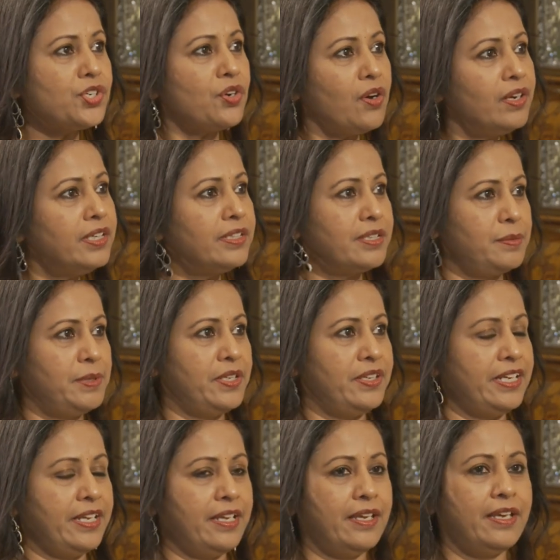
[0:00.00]
Charlotte
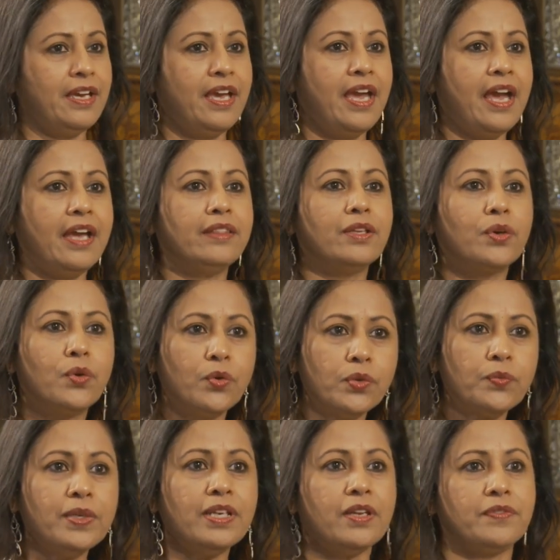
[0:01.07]
community and the
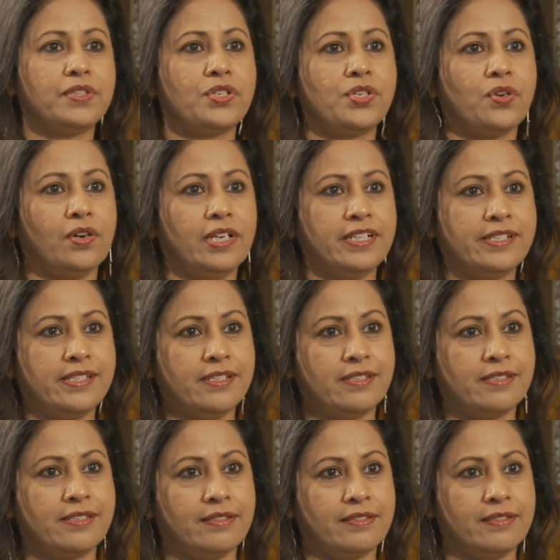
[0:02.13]
goodwill of the Charlotte
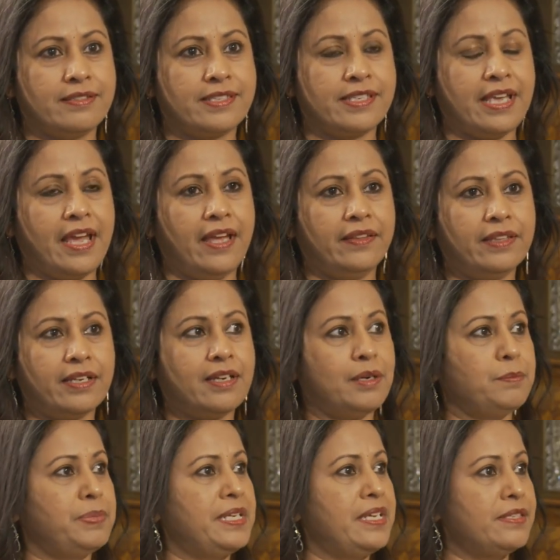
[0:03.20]
citizens and the
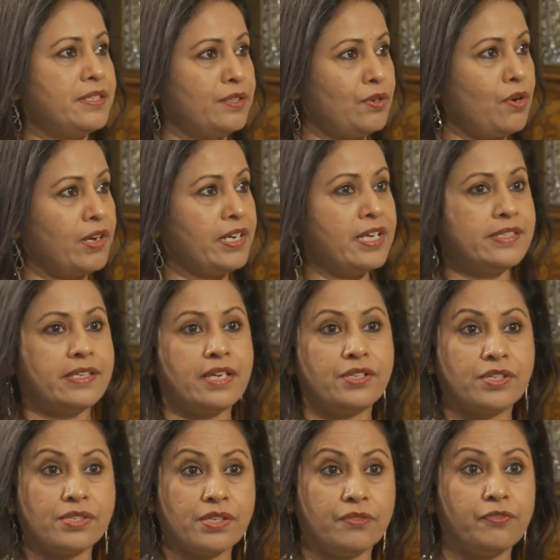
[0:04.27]
companies and
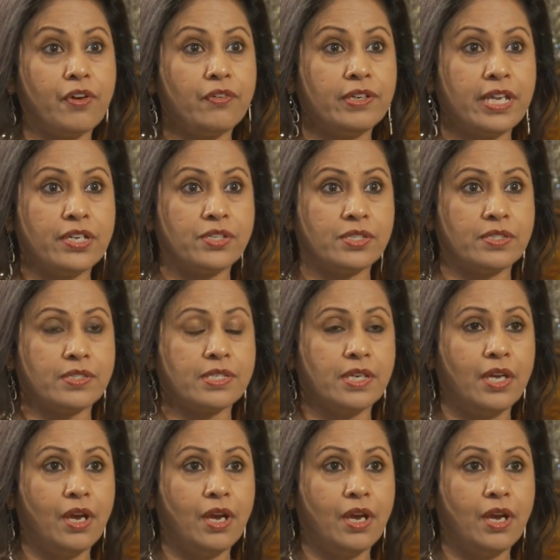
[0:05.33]
organizations and foundations